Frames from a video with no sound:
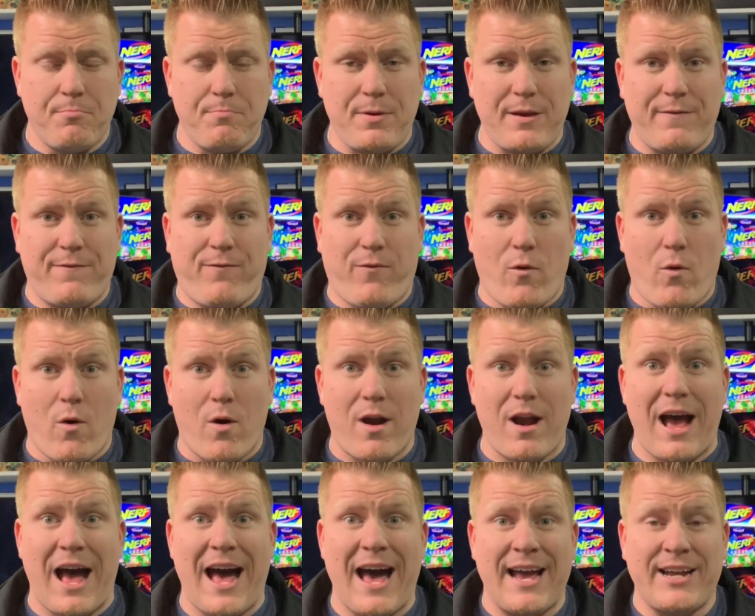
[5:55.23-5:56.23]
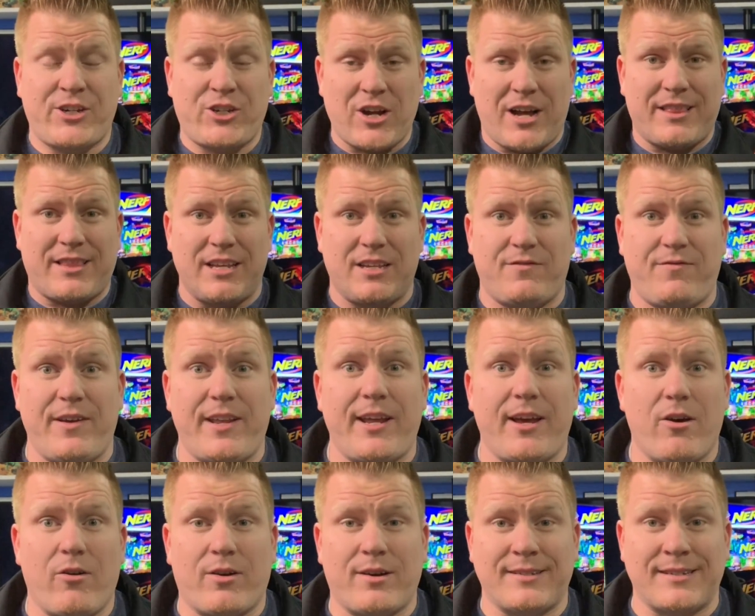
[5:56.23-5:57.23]
before I shut this
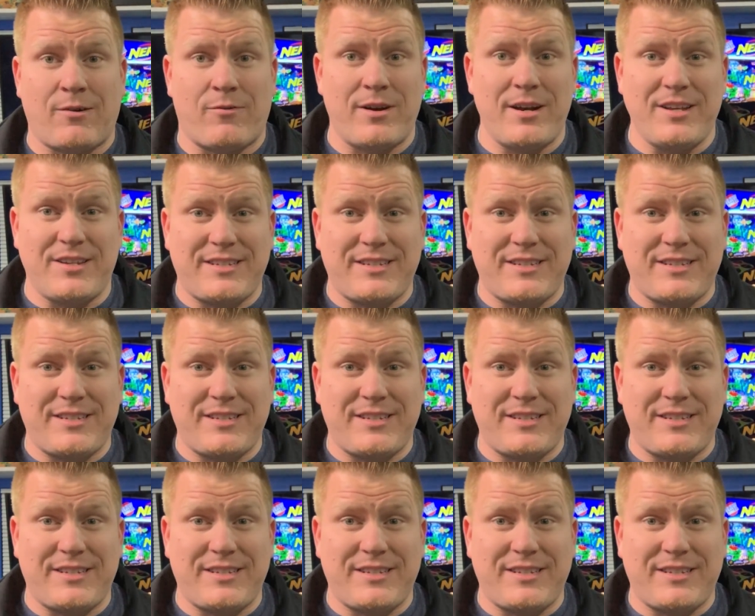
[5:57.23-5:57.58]
video because I wanted